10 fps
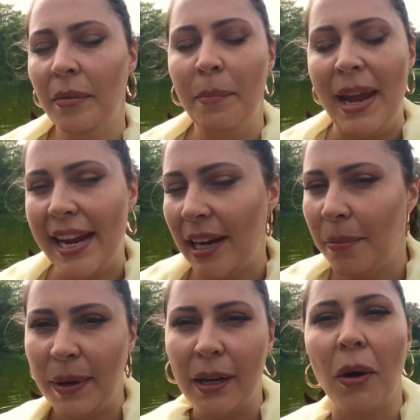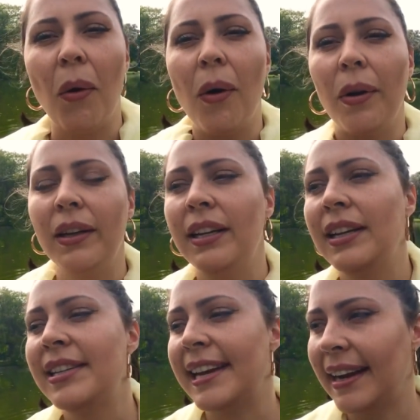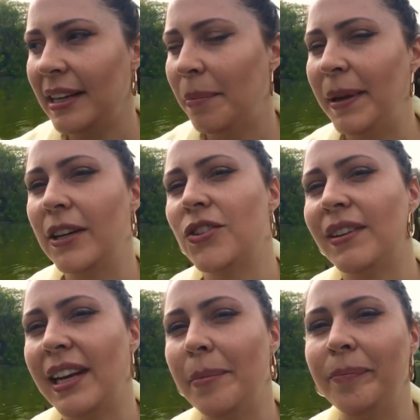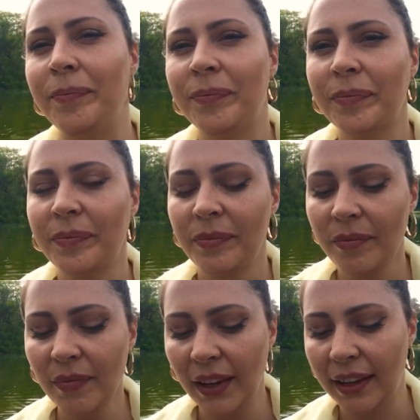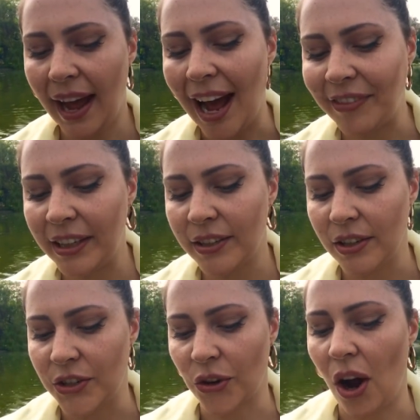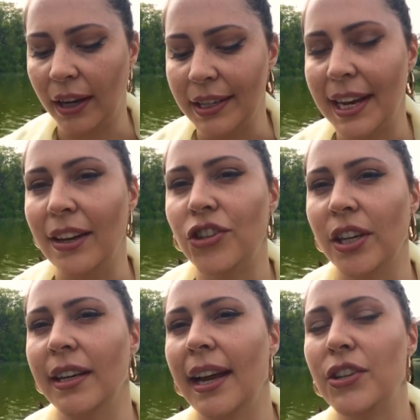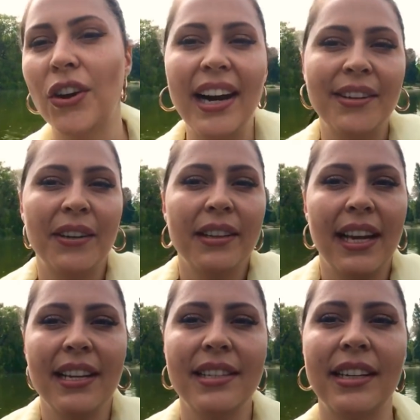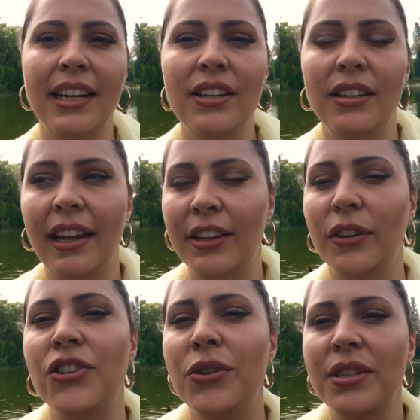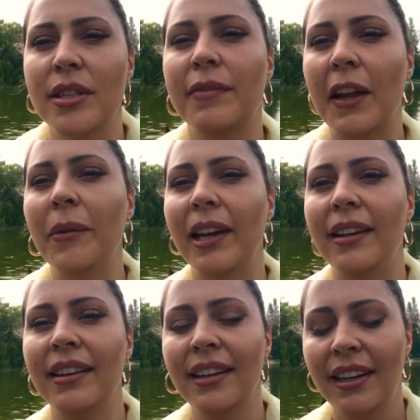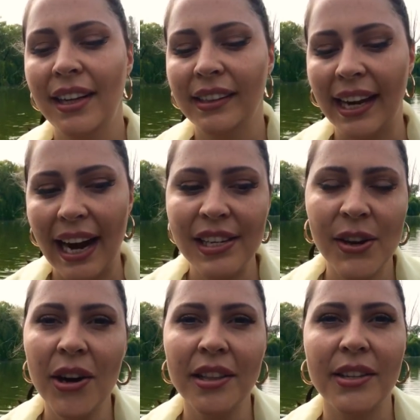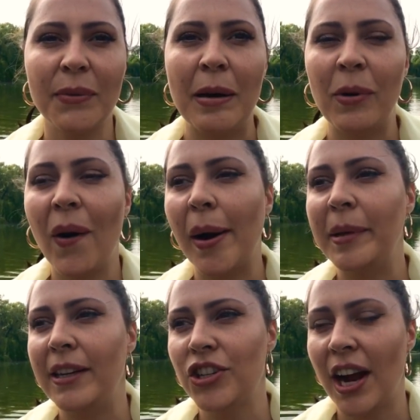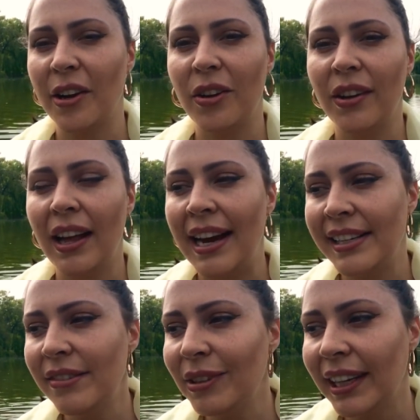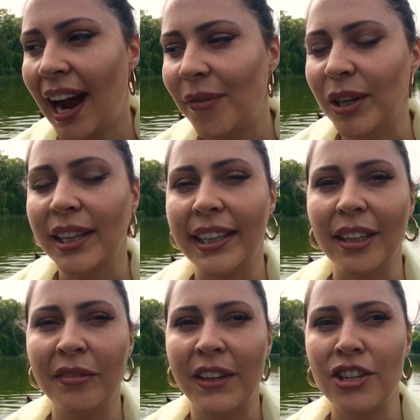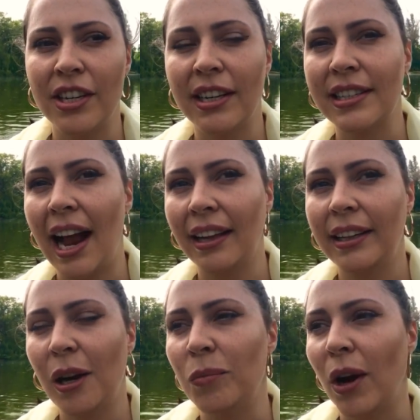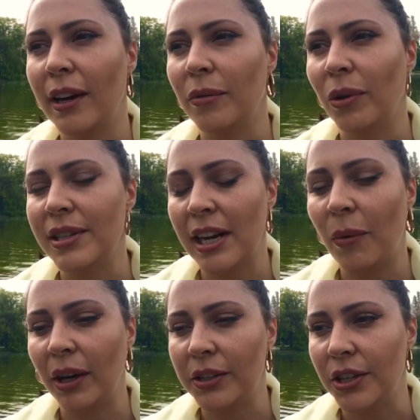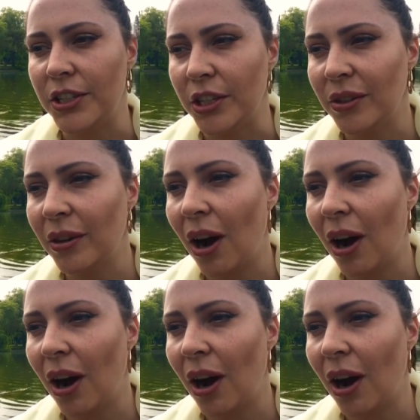Making a big goal, setting a big dream, having a strong intention, and try different things to get like your juices flowing. Like I started this Rainbow Harmony channel, I didn't really have a clear vision exactly on what it was I wanted to do.